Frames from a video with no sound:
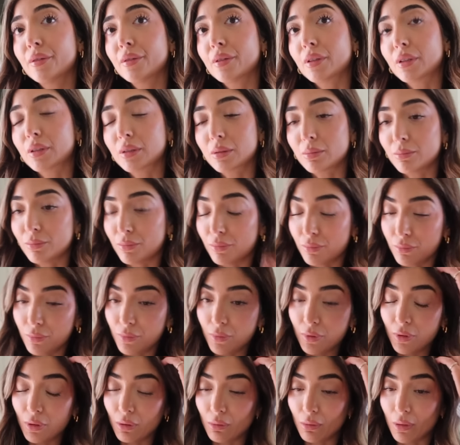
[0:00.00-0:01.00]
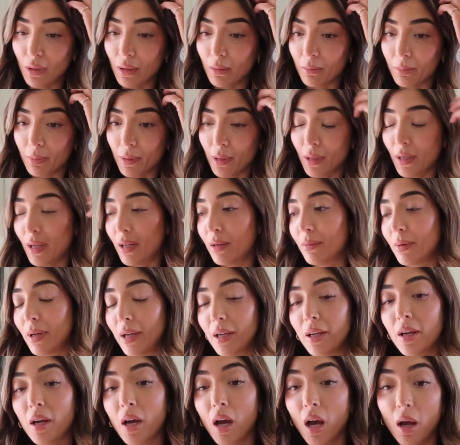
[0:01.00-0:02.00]
makes doing. But
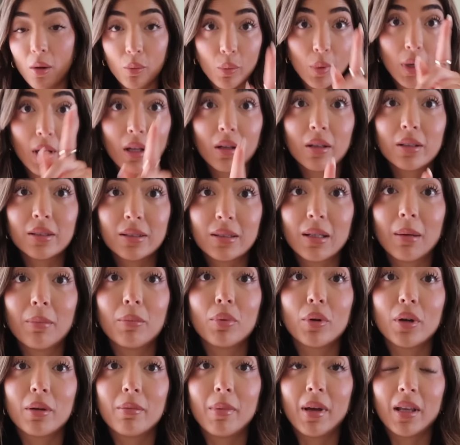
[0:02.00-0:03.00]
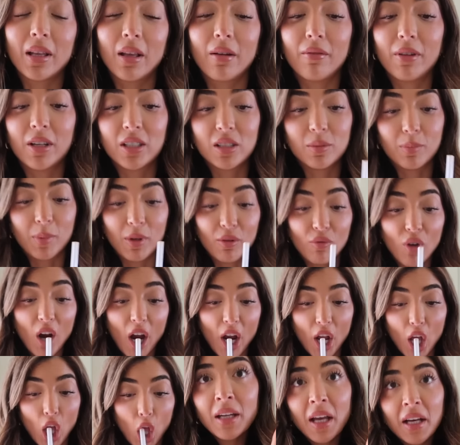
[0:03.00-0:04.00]
anyway, I will at some point make that recipe.
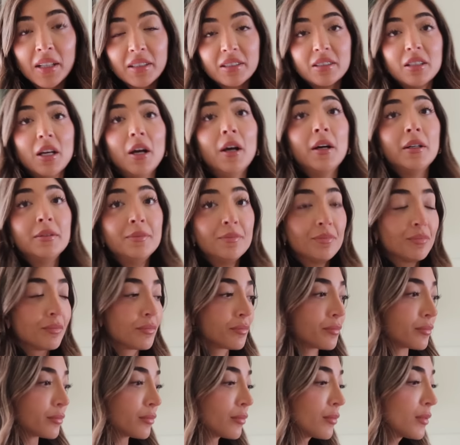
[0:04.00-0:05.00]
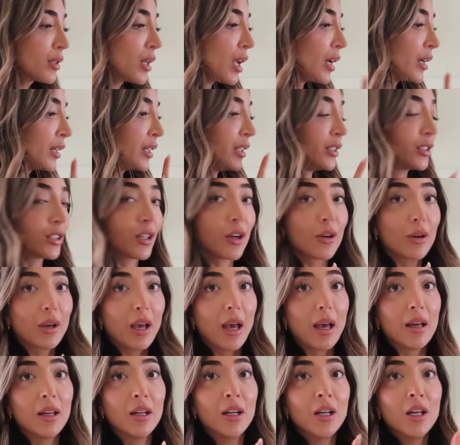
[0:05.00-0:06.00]
Right, next, I need to go
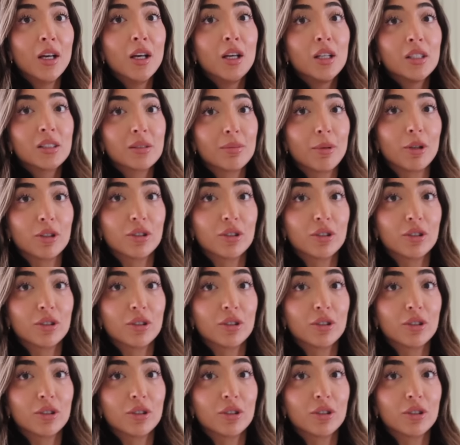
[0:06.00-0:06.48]
get some